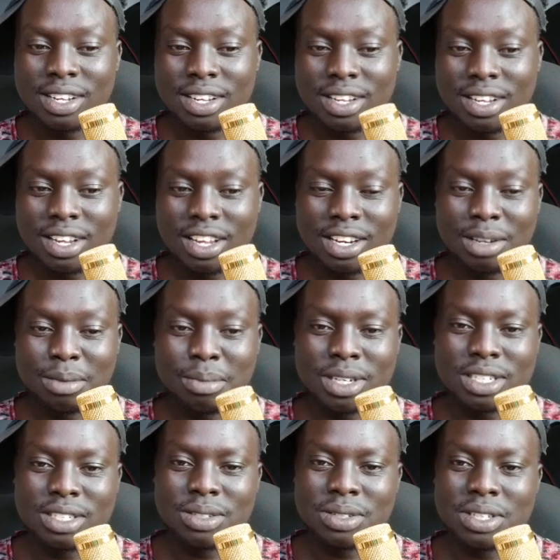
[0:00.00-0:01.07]
and it
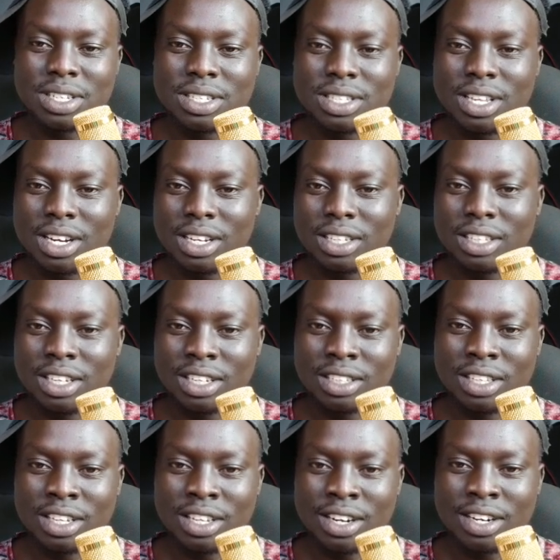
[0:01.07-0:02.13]
matches with the aesthetic,
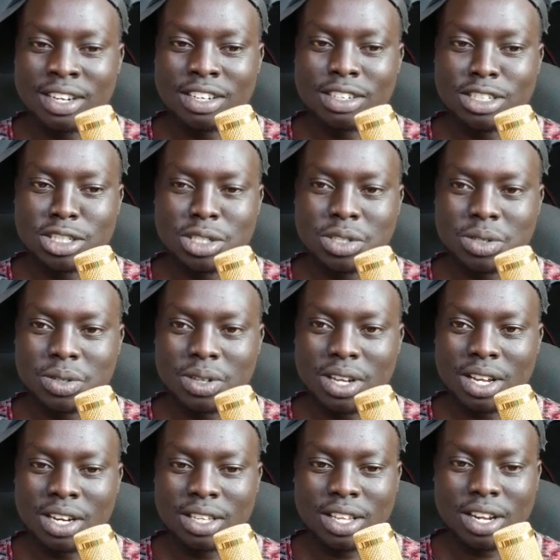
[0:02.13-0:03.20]
the green and neutral
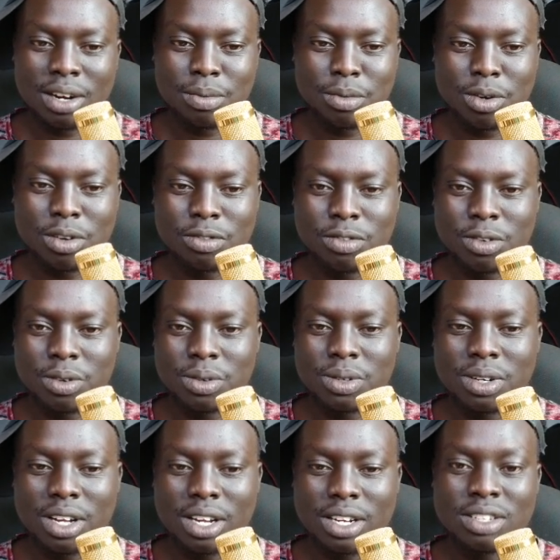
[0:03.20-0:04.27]
color that I'm going for,
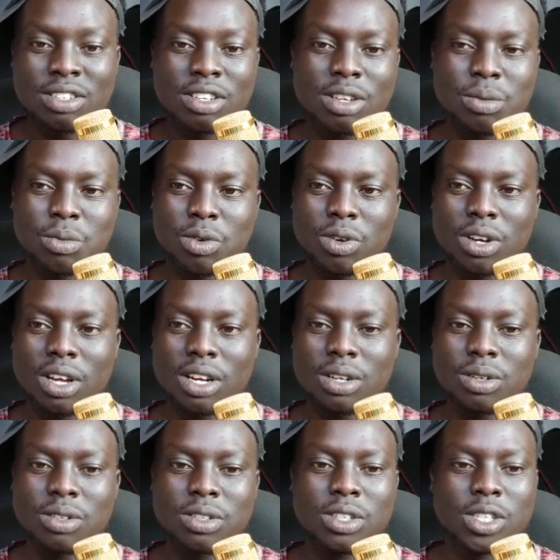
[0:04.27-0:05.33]
color scheme or
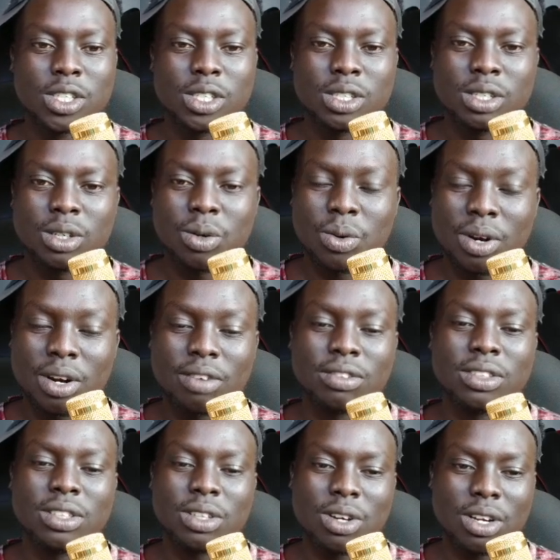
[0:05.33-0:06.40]
color, whatever
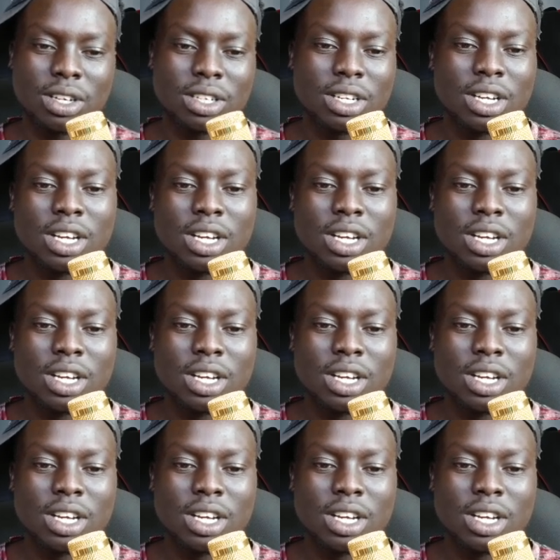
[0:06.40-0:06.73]
you call it.